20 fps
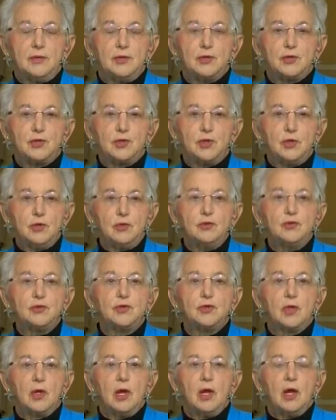the
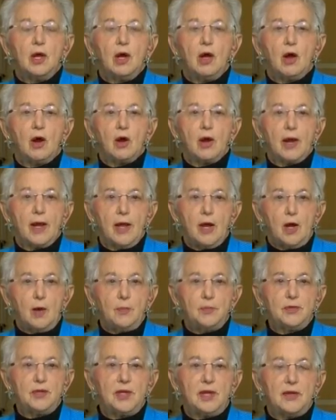students are
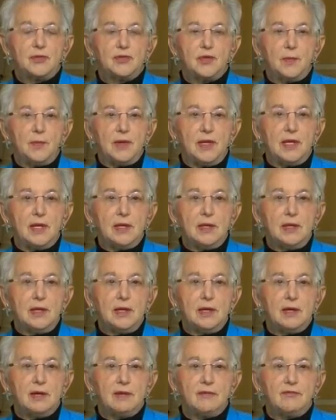helped at the
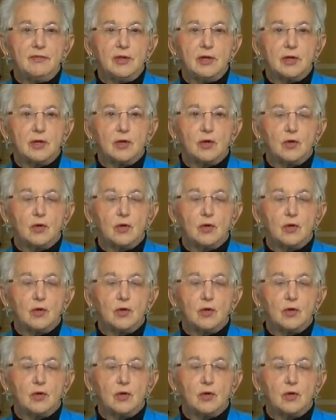beginning of their